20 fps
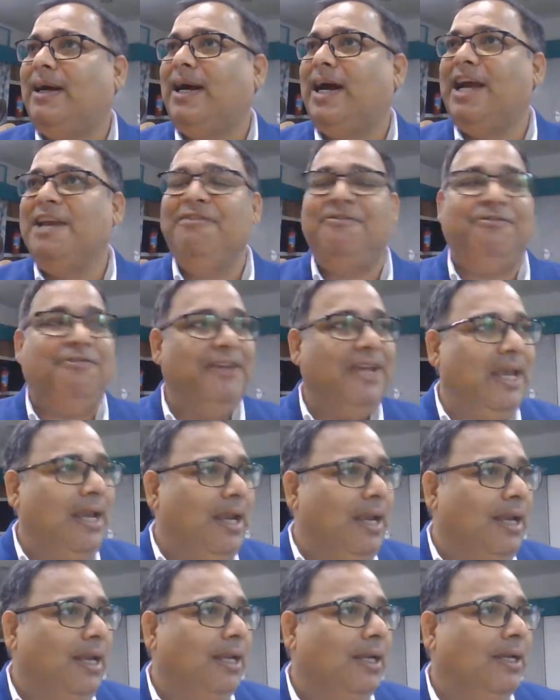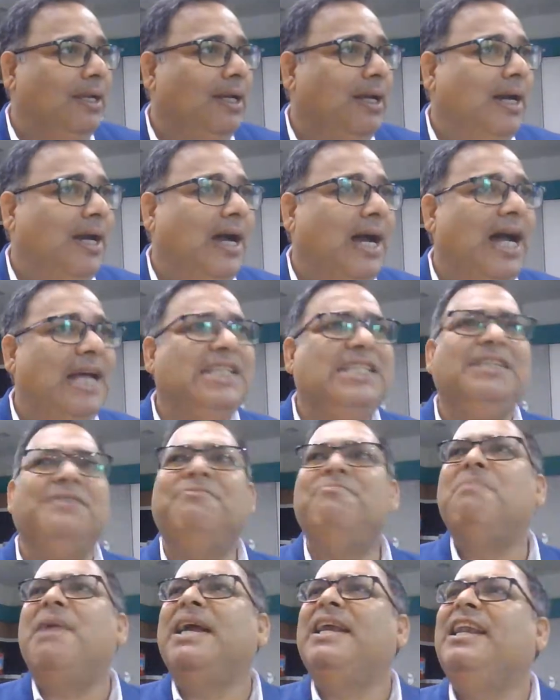I feel as
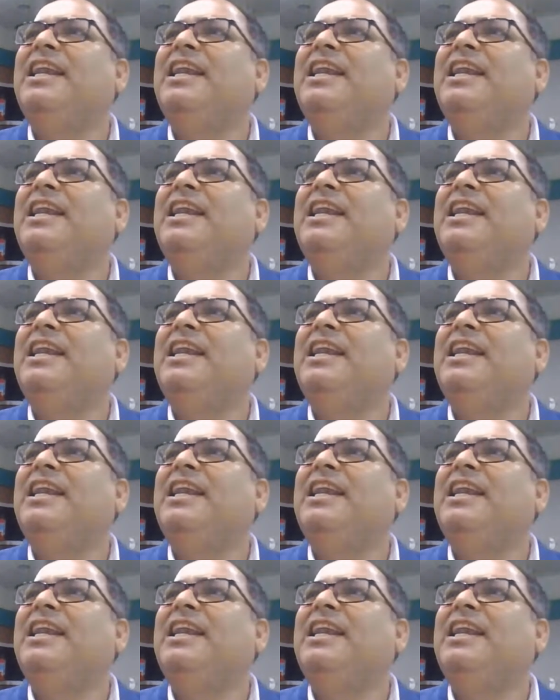if my